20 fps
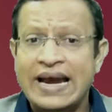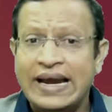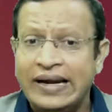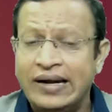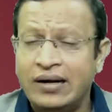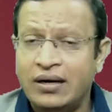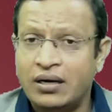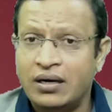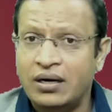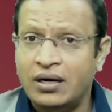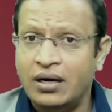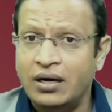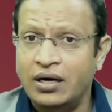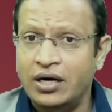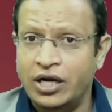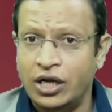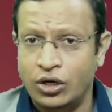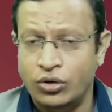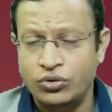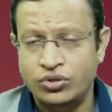
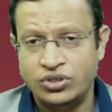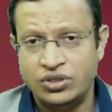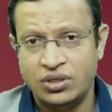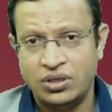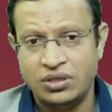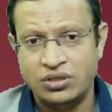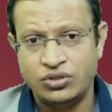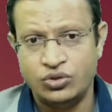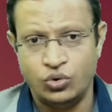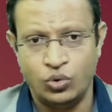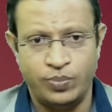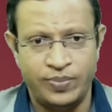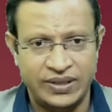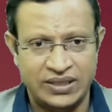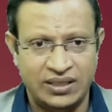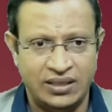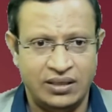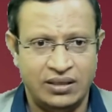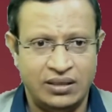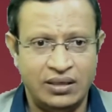Internal delusional
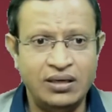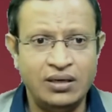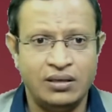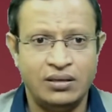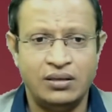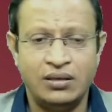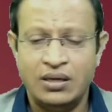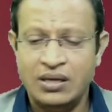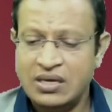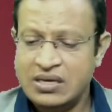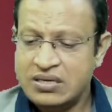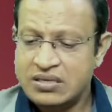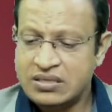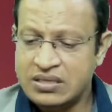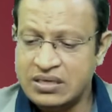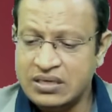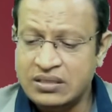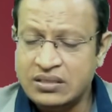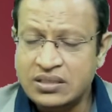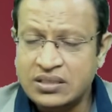zoopathy. Here,
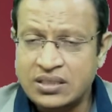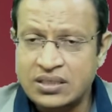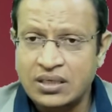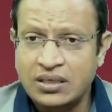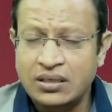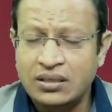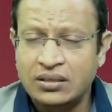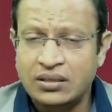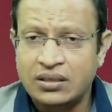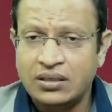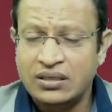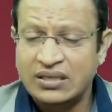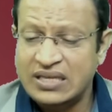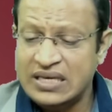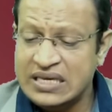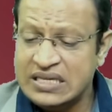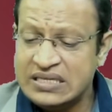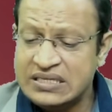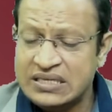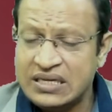the, insult,
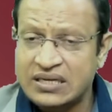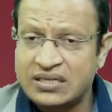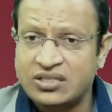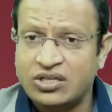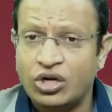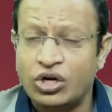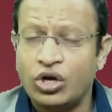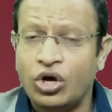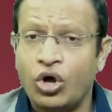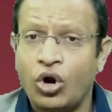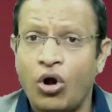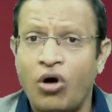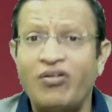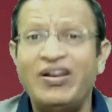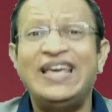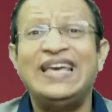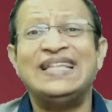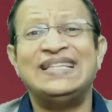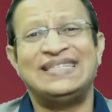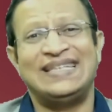the insects are
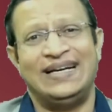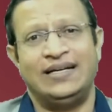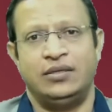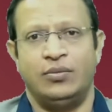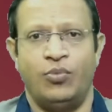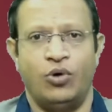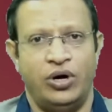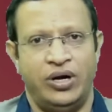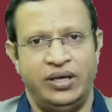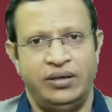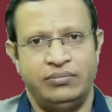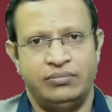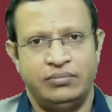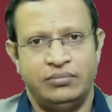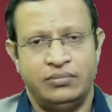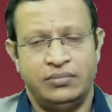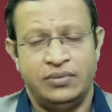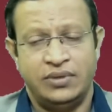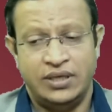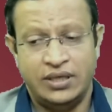crawling inside the body.
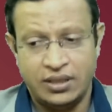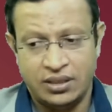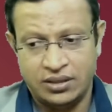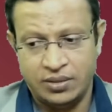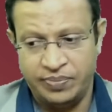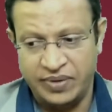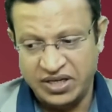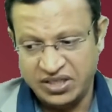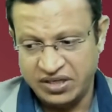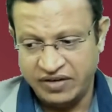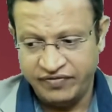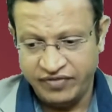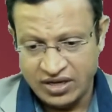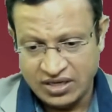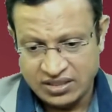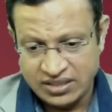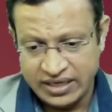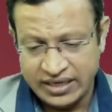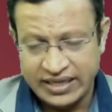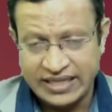Here, the patient
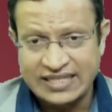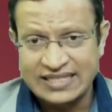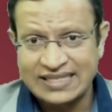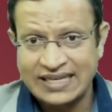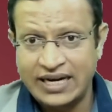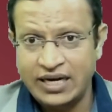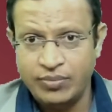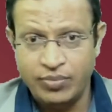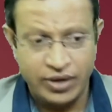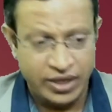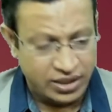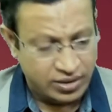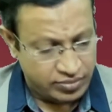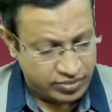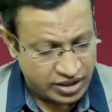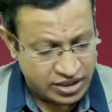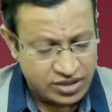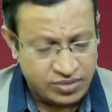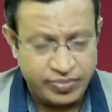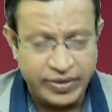feels that inside my,
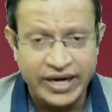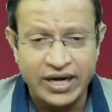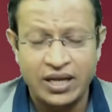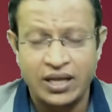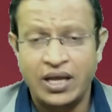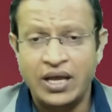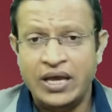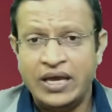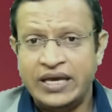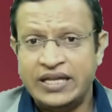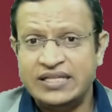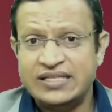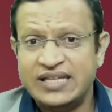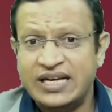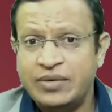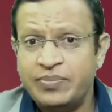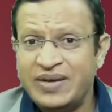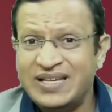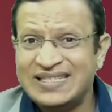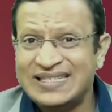inside,
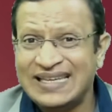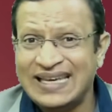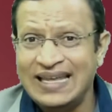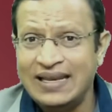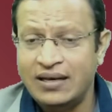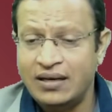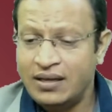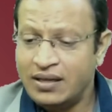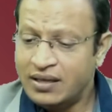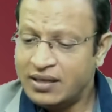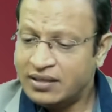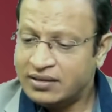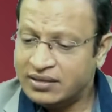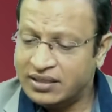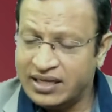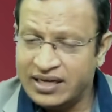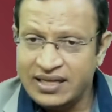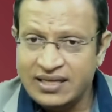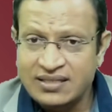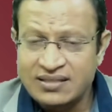inside my skin,
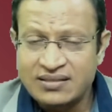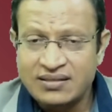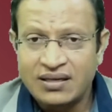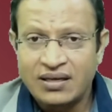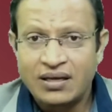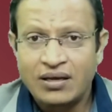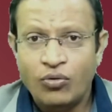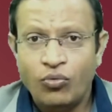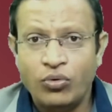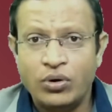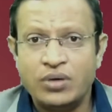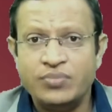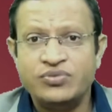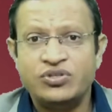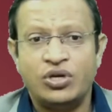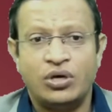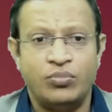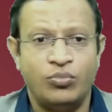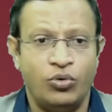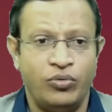there is
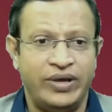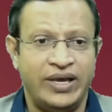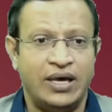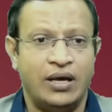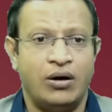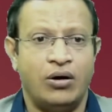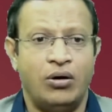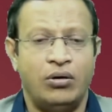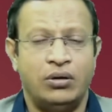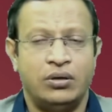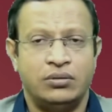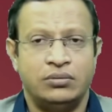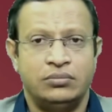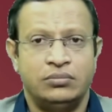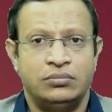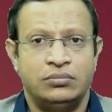worms are moving around.